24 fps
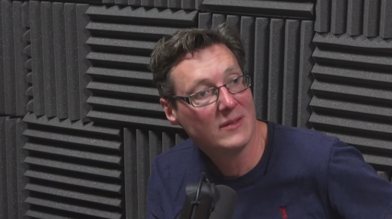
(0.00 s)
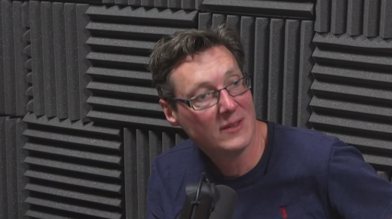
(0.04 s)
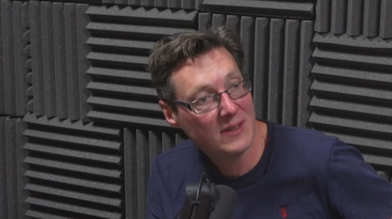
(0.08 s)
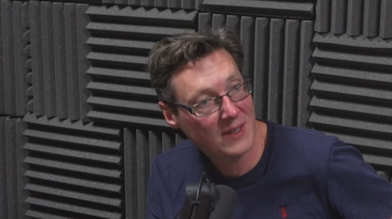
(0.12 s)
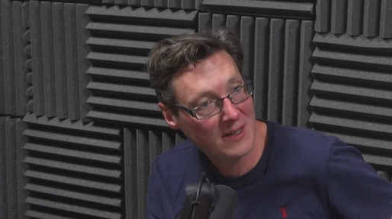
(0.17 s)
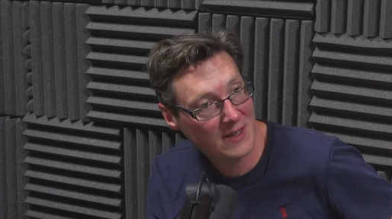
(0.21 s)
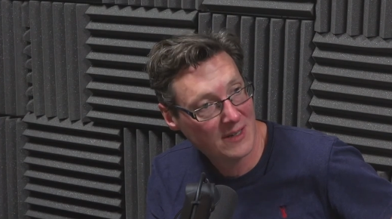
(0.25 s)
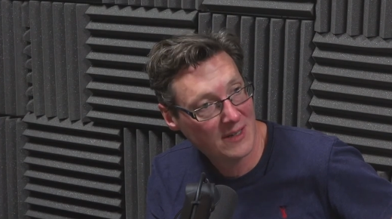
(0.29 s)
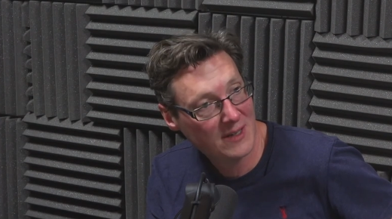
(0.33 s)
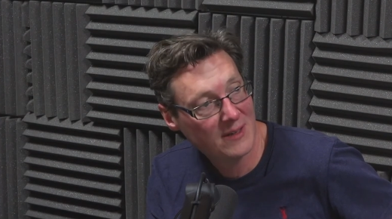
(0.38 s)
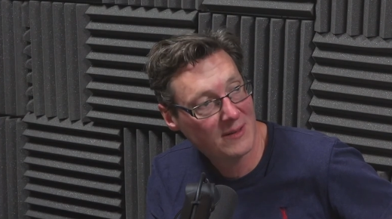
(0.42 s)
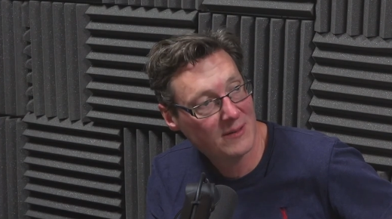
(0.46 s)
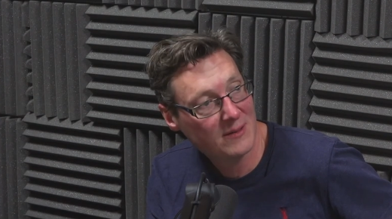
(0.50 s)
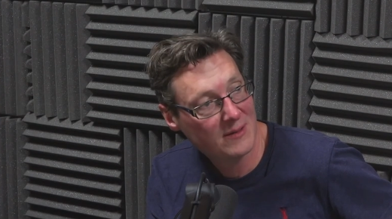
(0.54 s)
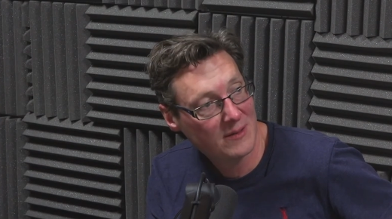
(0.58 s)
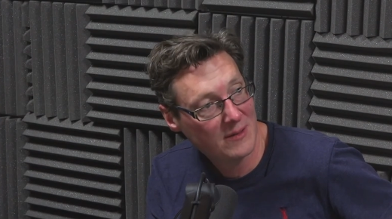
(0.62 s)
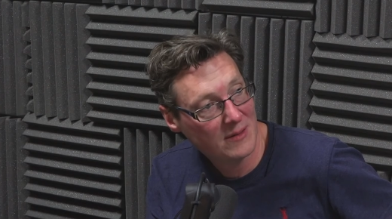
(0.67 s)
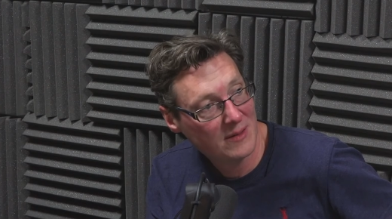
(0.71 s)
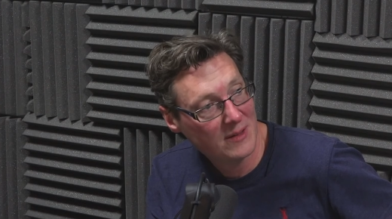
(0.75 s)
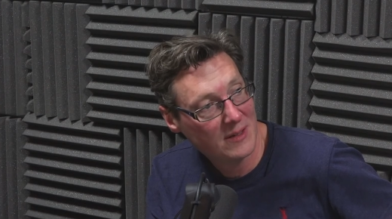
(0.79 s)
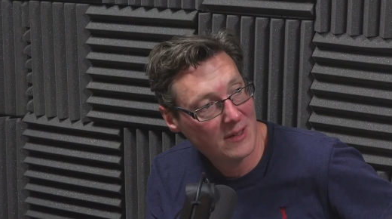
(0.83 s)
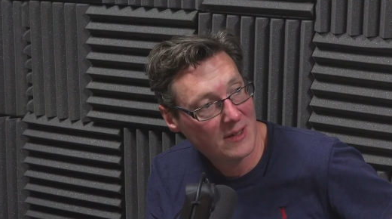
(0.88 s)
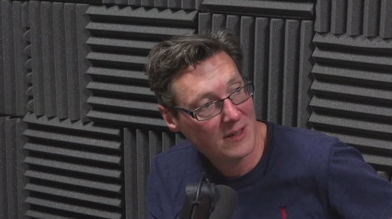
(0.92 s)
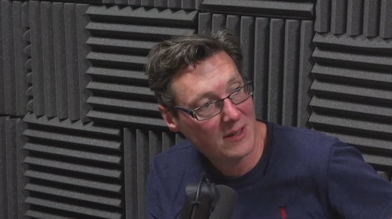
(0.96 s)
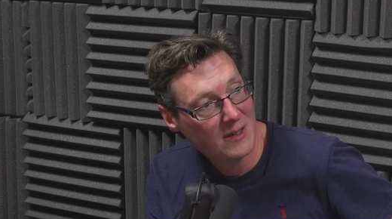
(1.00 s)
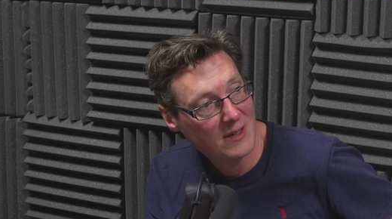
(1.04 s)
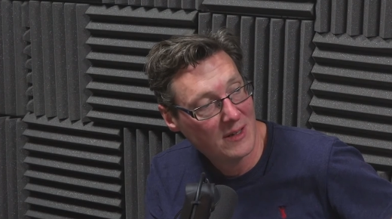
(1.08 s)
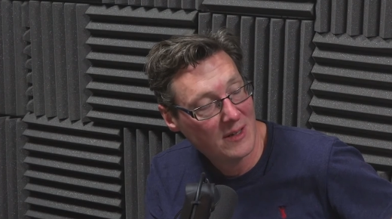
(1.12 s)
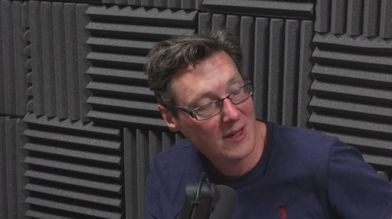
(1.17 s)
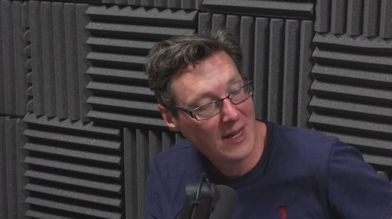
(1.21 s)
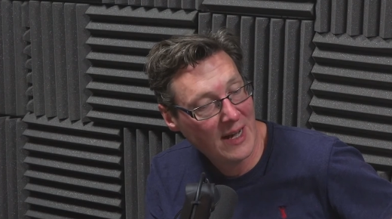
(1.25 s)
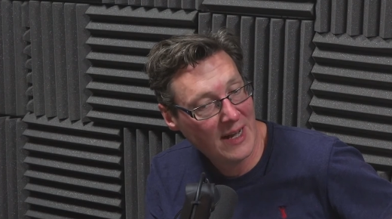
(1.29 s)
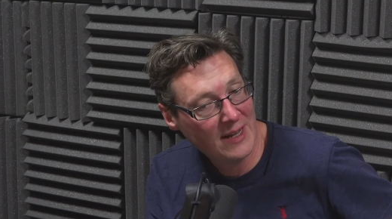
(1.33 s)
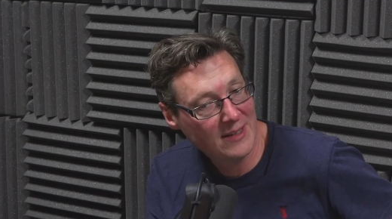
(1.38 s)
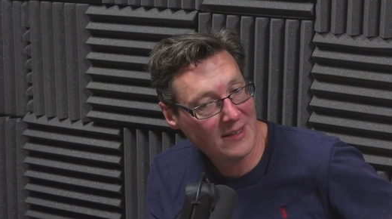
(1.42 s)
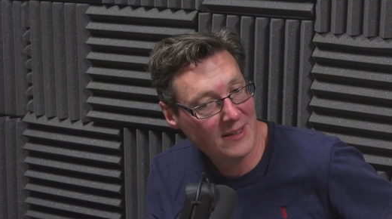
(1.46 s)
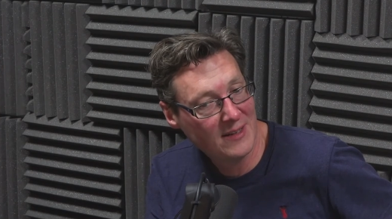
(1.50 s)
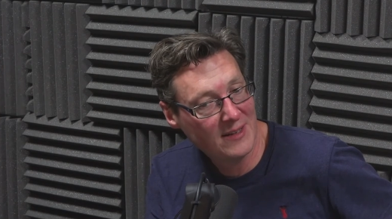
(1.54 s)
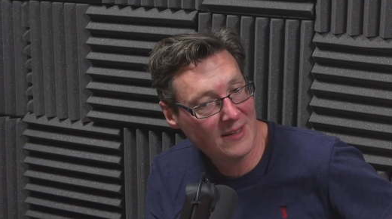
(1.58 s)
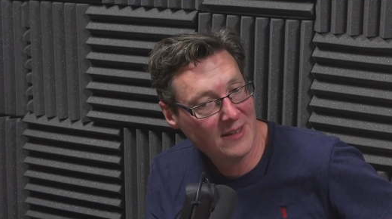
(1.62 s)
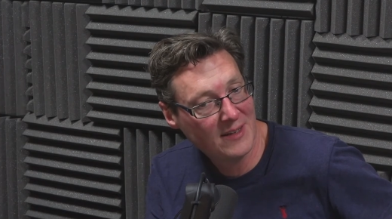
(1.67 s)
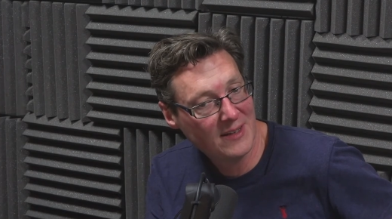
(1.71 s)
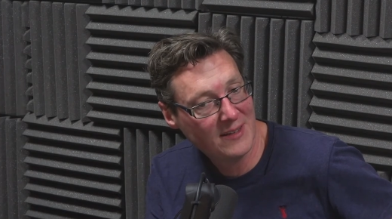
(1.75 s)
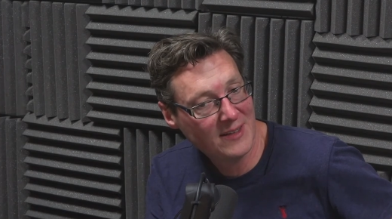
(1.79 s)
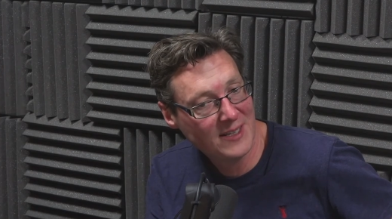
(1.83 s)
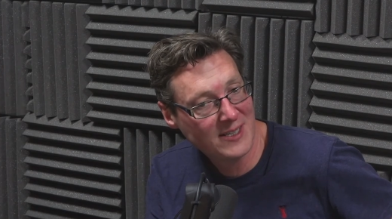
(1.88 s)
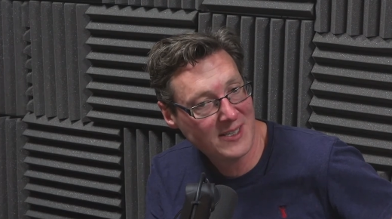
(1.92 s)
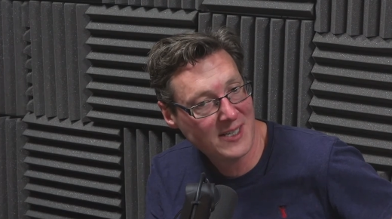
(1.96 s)
Yeah. And
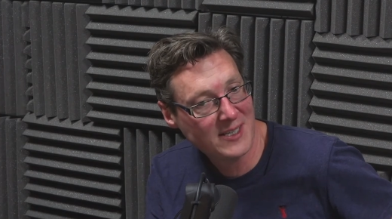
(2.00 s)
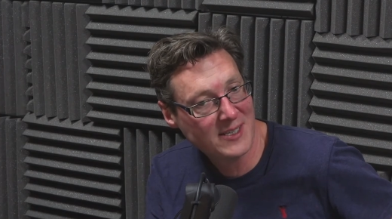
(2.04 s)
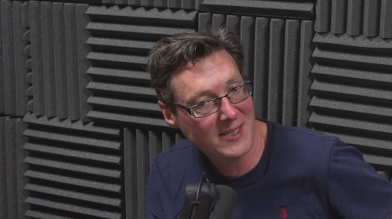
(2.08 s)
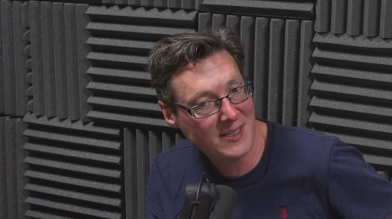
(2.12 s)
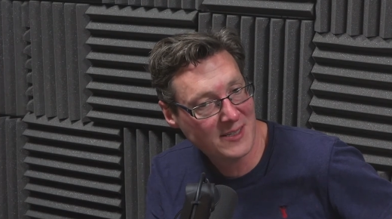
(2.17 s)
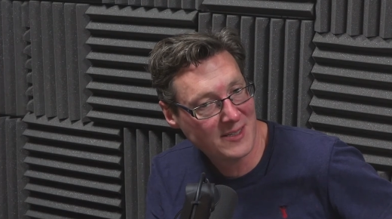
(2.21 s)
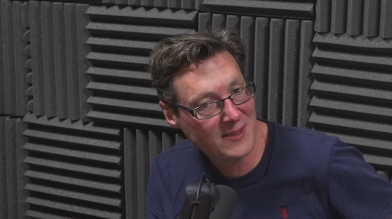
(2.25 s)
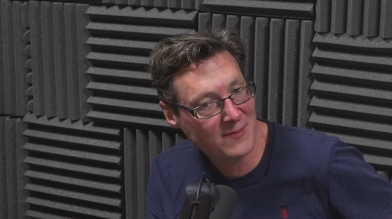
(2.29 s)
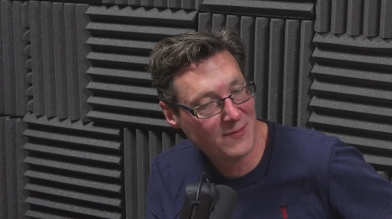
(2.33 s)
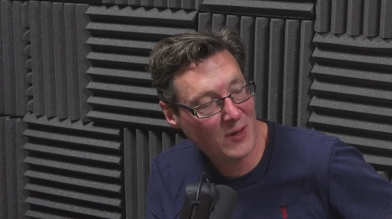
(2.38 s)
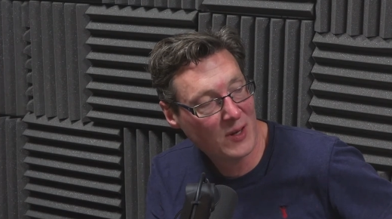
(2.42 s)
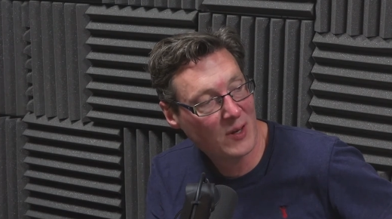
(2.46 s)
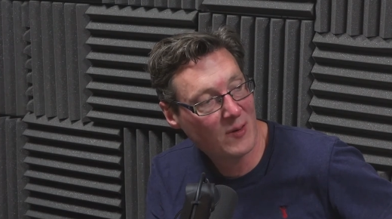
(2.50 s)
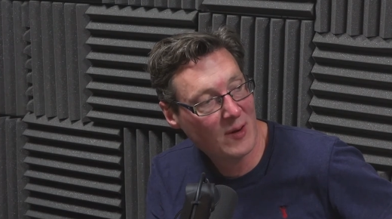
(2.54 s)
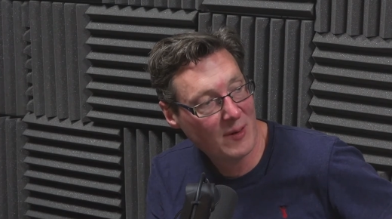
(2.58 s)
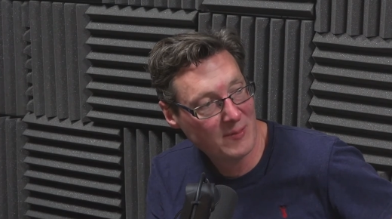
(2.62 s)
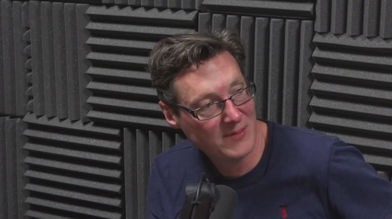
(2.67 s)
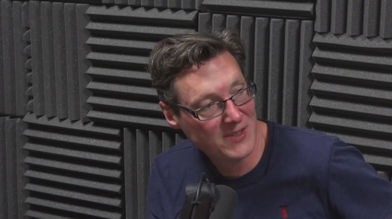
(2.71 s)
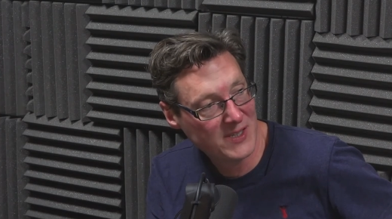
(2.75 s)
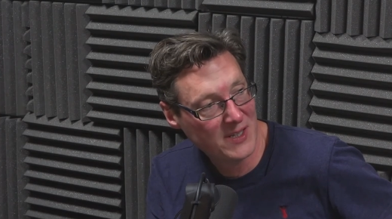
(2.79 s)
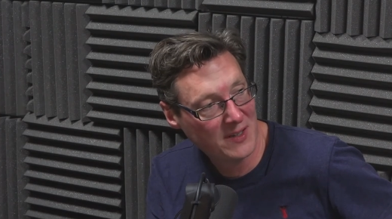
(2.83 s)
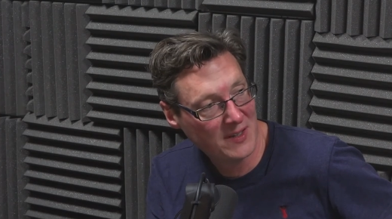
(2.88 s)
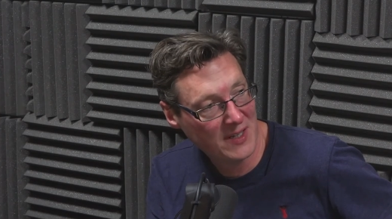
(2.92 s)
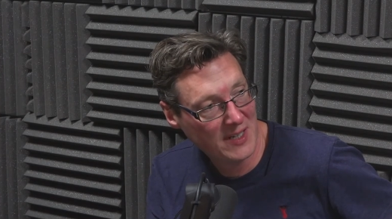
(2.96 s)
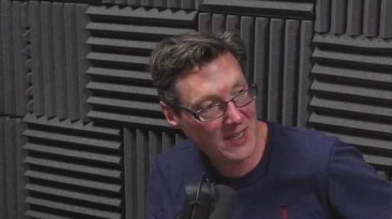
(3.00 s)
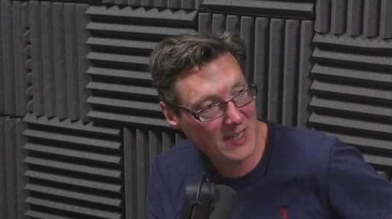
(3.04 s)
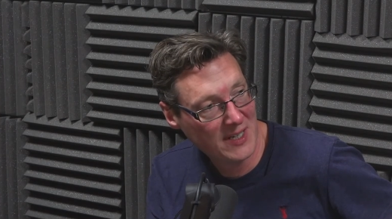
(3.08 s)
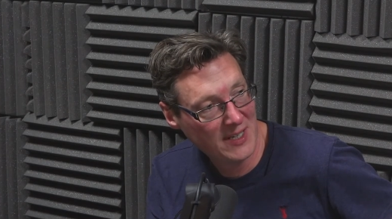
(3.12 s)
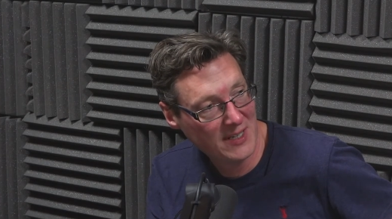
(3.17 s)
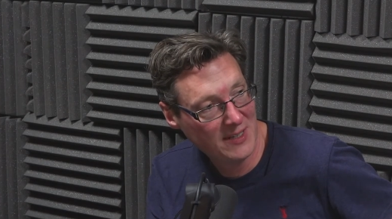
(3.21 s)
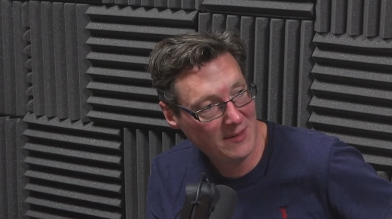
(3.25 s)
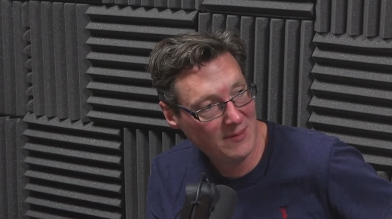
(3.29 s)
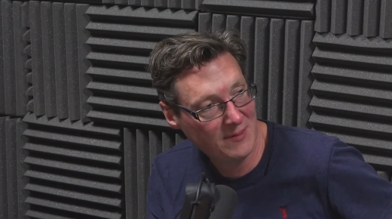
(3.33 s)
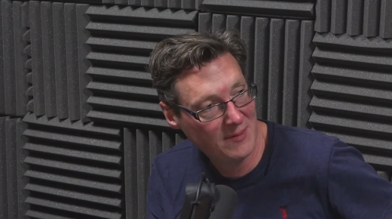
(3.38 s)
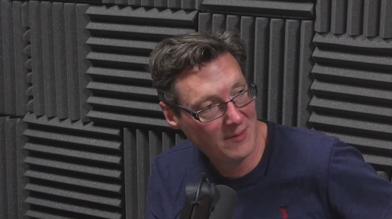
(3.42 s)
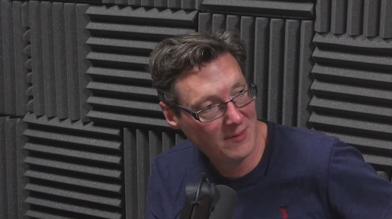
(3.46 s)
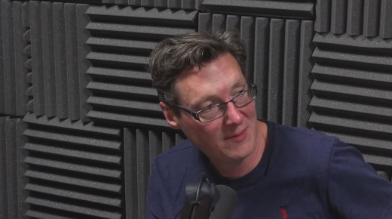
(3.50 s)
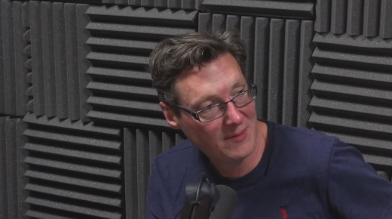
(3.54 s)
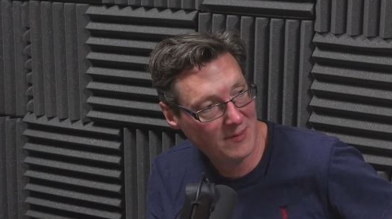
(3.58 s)
this is a follow-up to the.